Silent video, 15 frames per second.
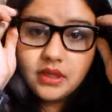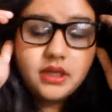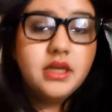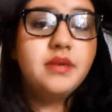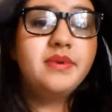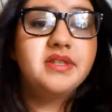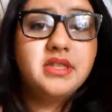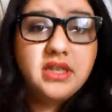and they're
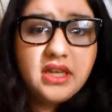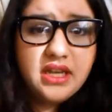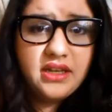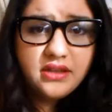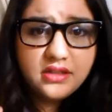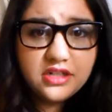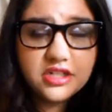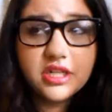basically like
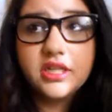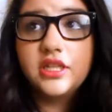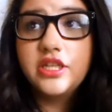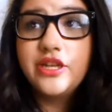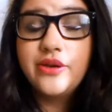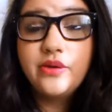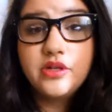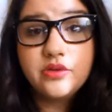just like the
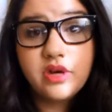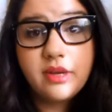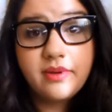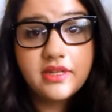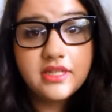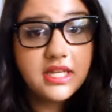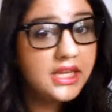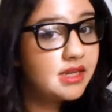hugest Ray-Bans
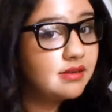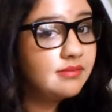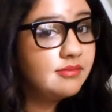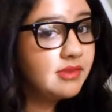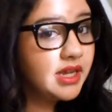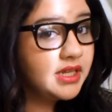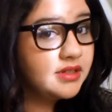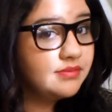that
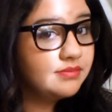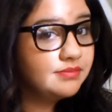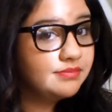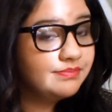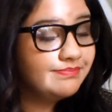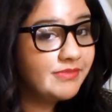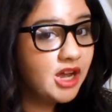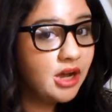my
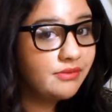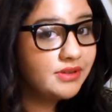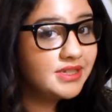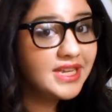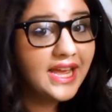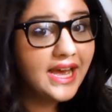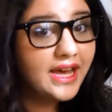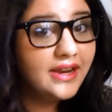office
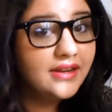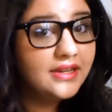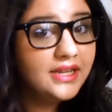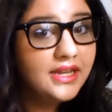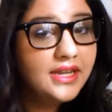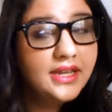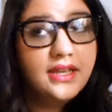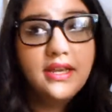had,
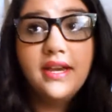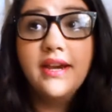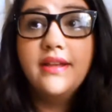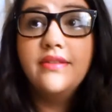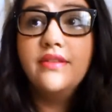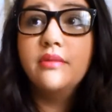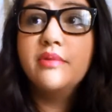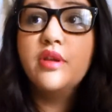
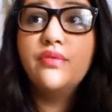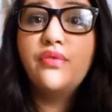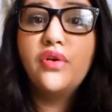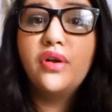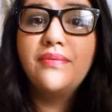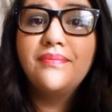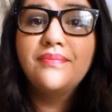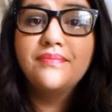and they're
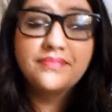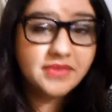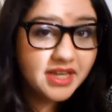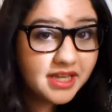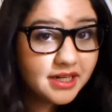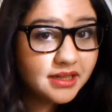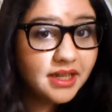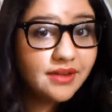beautiful,
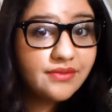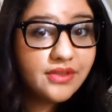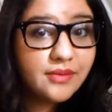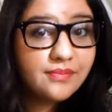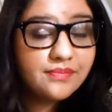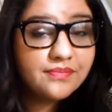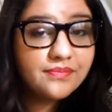and I love them.